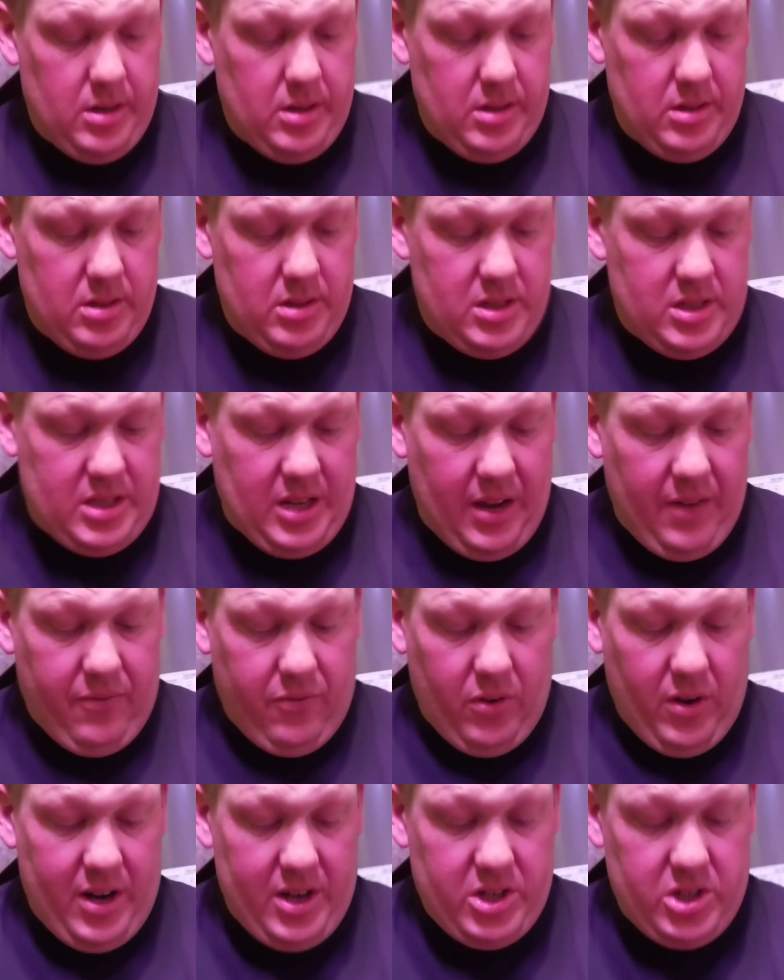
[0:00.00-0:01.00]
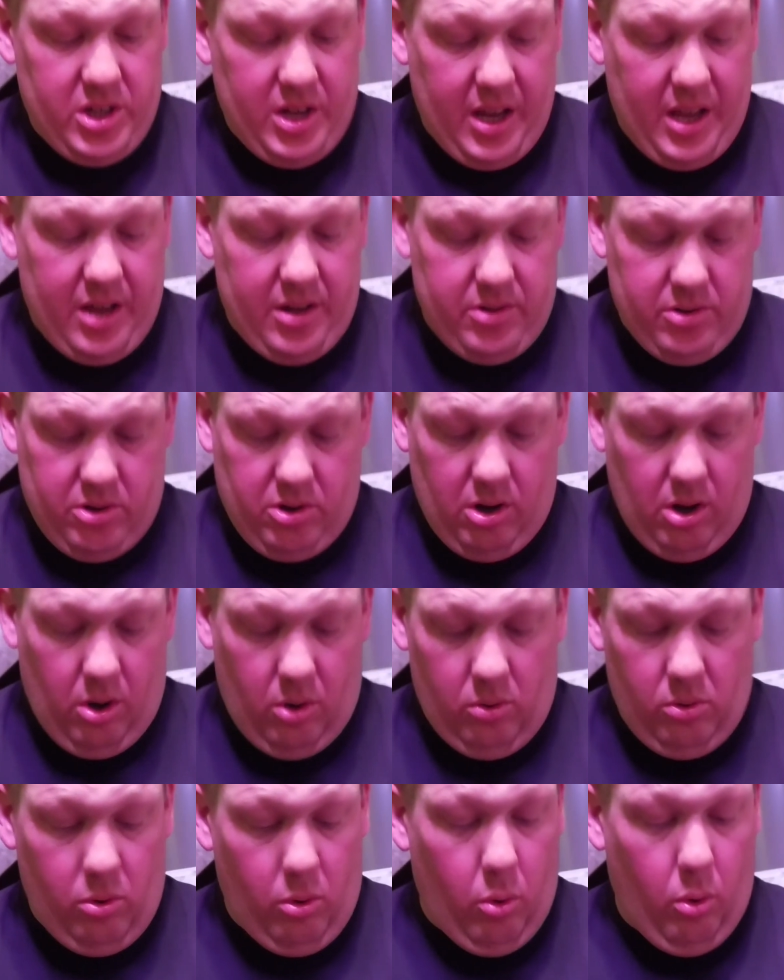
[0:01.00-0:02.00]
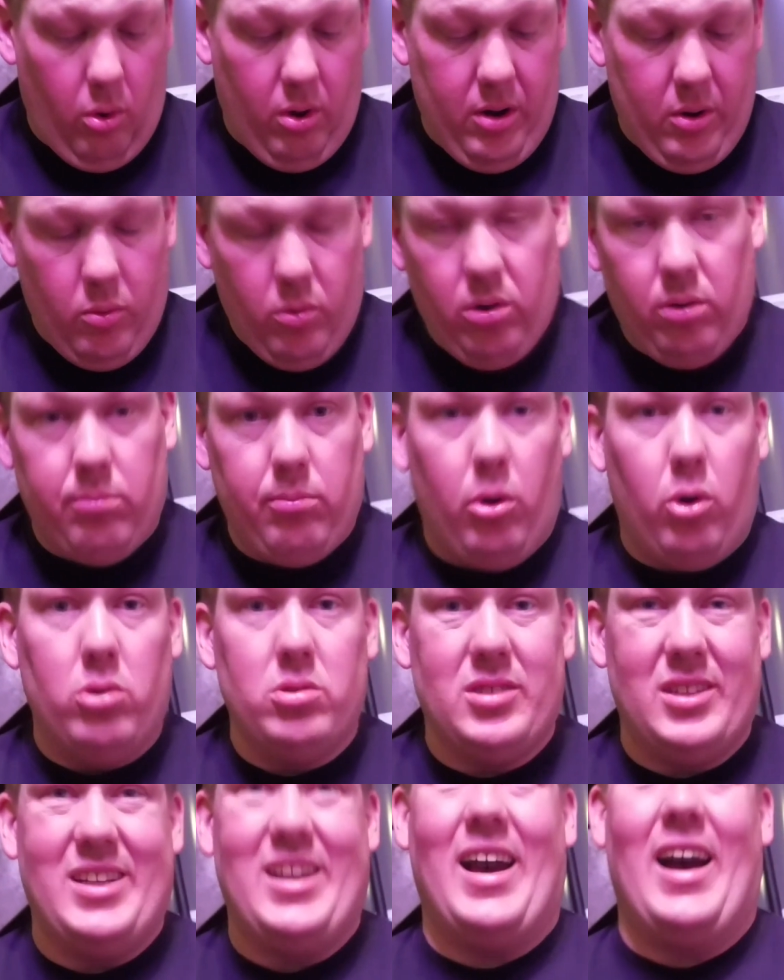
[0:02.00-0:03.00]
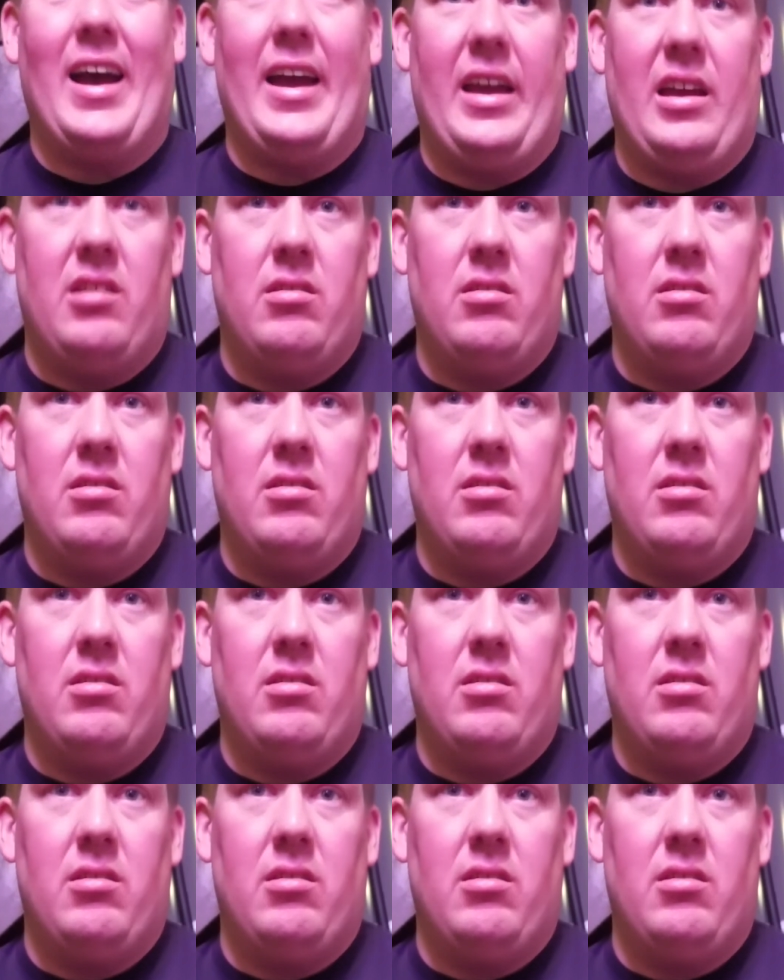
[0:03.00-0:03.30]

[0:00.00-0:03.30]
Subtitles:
stay fresh and grow, or it will mold and die.